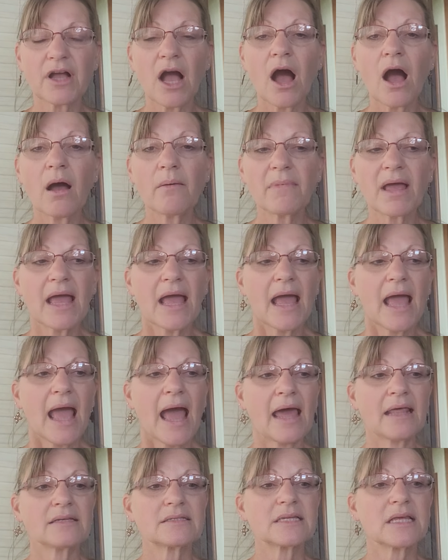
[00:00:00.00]
Come
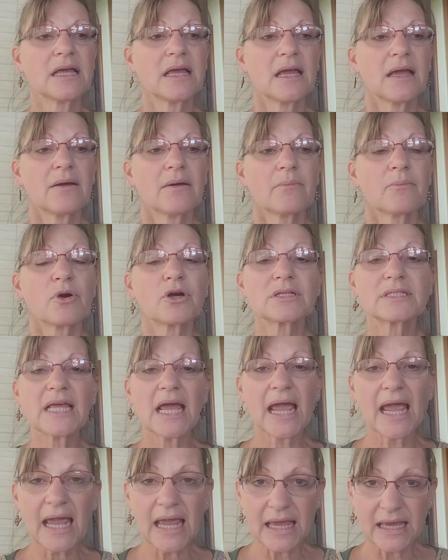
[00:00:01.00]
and
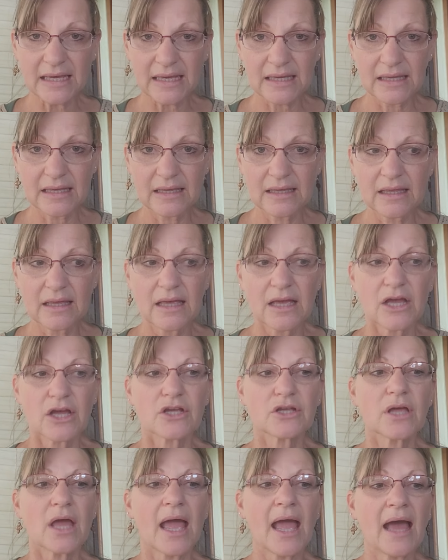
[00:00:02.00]
partake
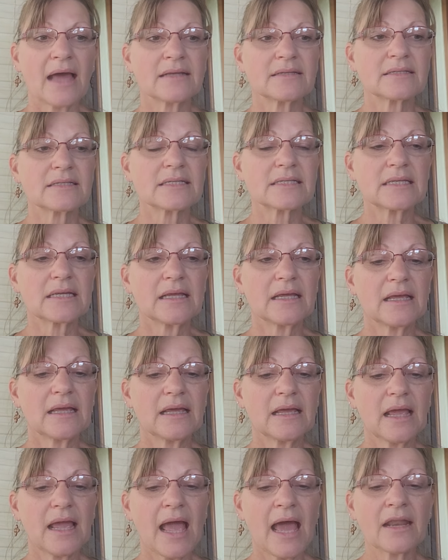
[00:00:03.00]
and
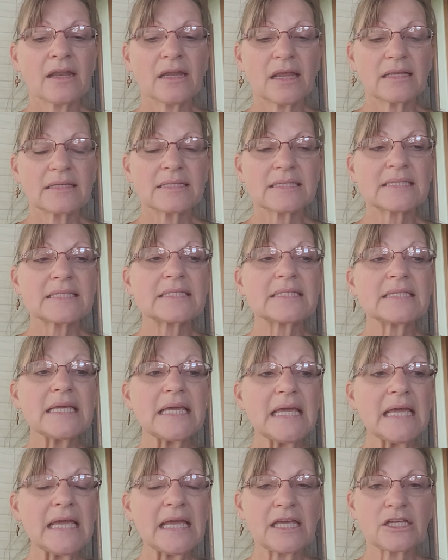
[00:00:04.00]
and
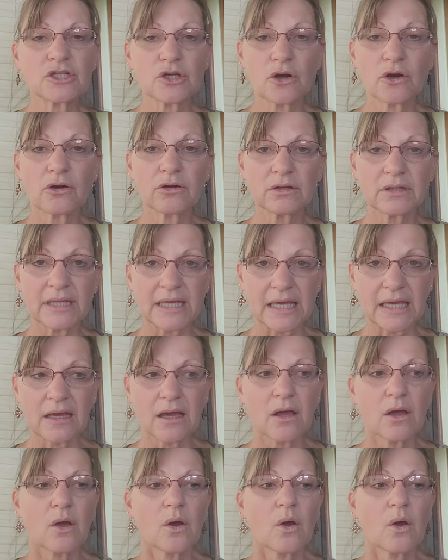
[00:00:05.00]
see eternally